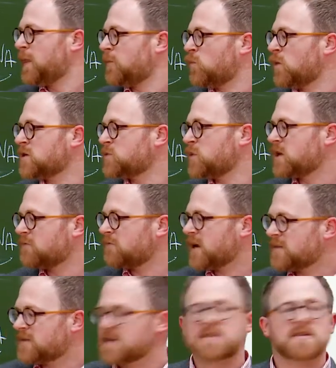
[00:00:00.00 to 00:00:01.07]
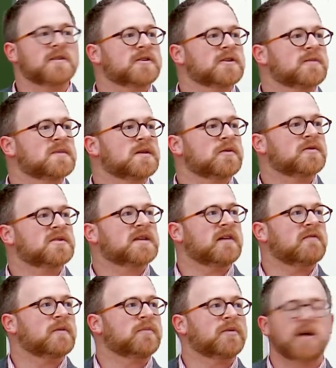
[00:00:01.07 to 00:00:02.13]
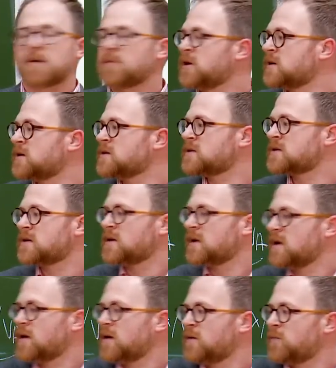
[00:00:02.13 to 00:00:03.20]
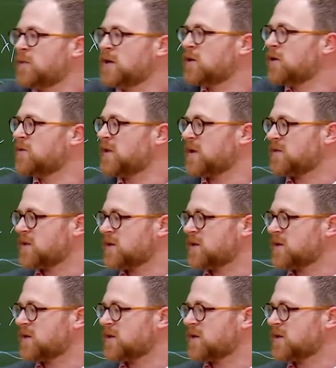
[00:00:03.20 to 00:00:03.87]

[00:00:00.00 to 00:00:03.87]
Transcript: once we can write this in terms of those given parameters, we know that